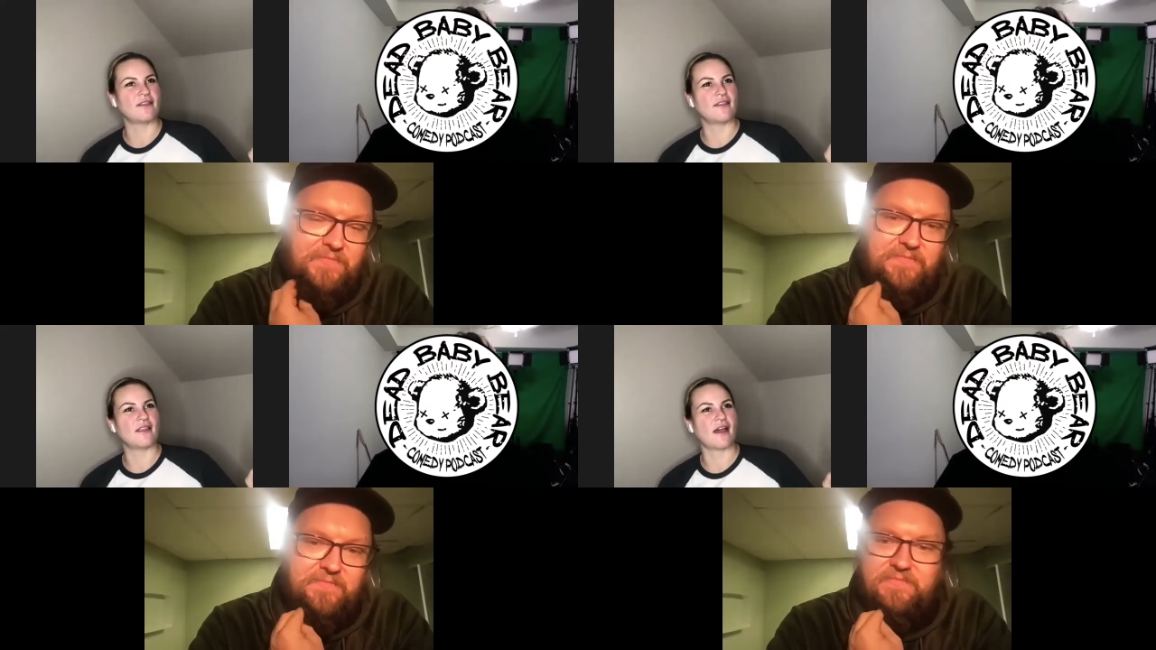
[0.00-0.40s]

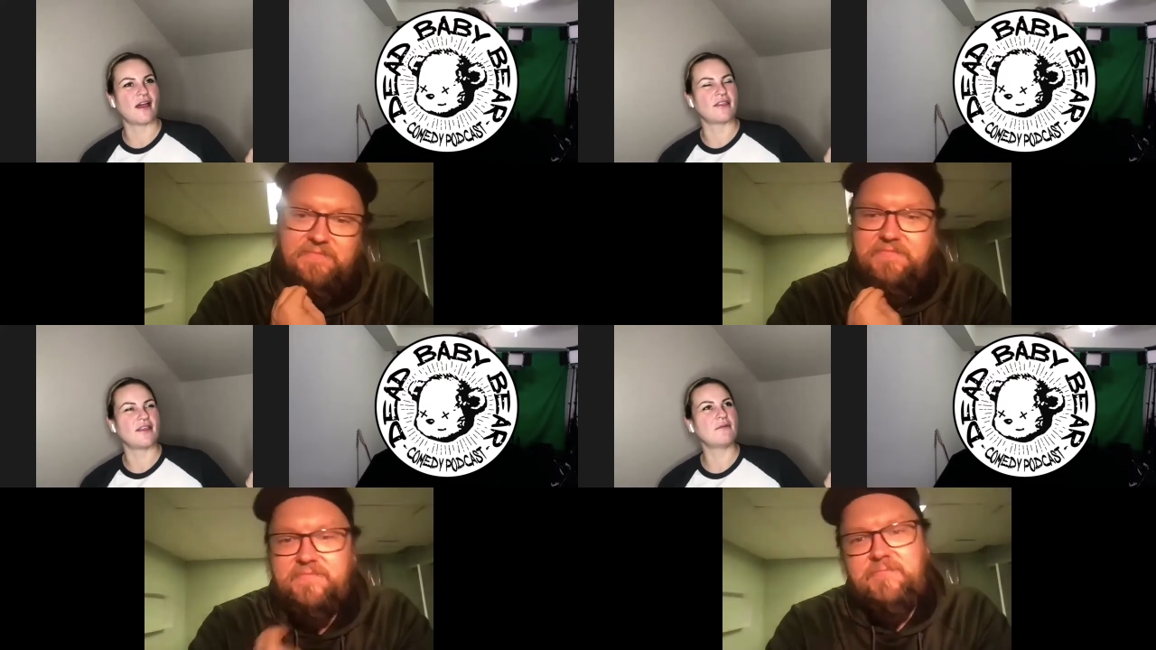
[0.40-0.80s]
Speaker 1: If,
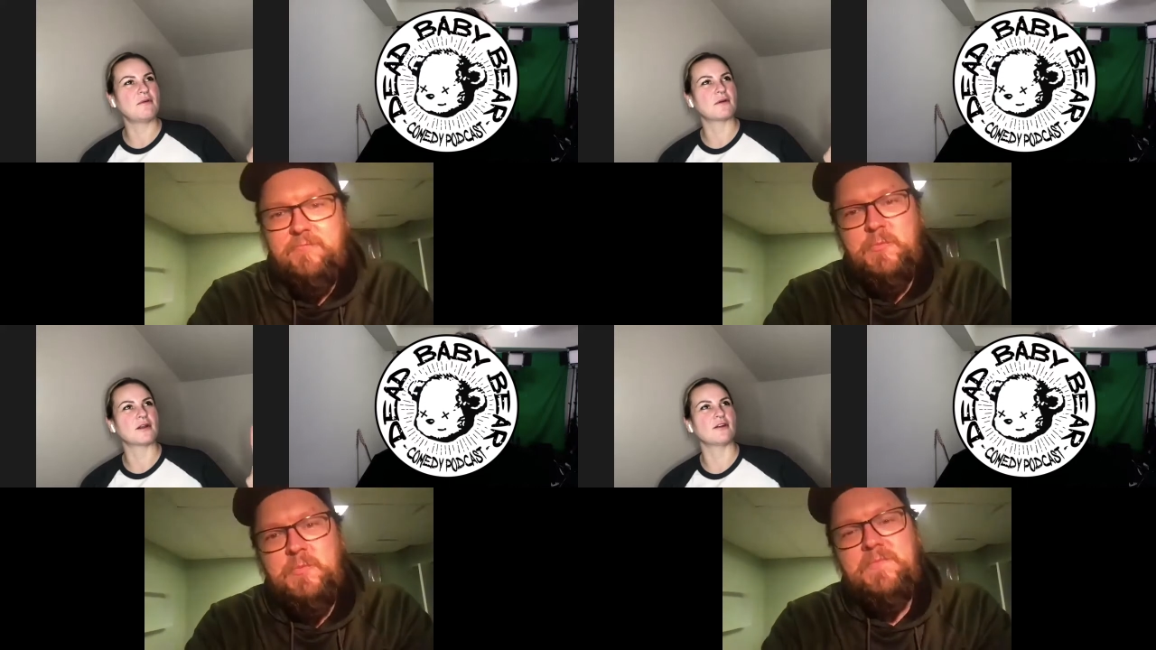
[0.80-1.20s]
I think
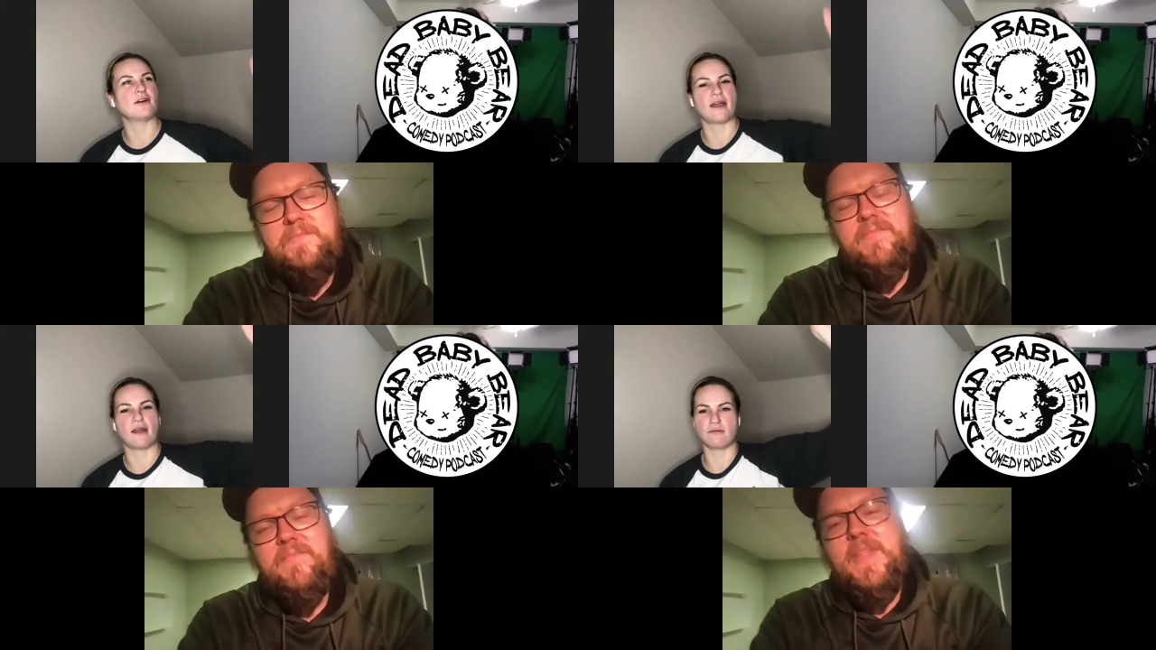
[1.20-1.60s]
we were going to
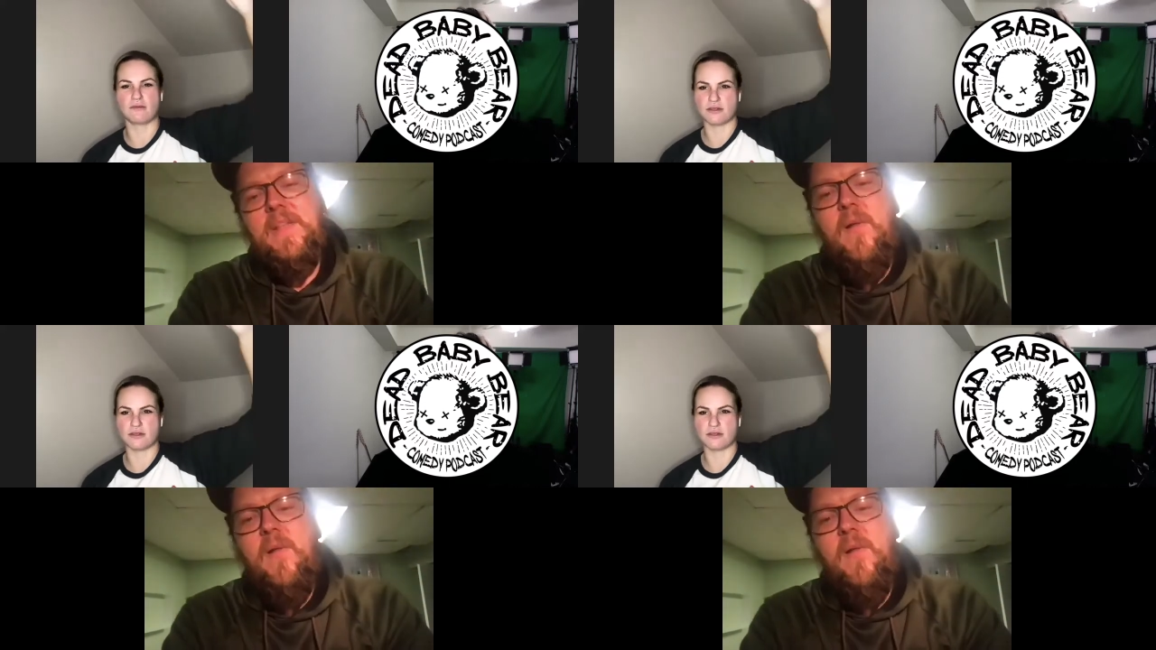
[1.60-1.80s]
go on that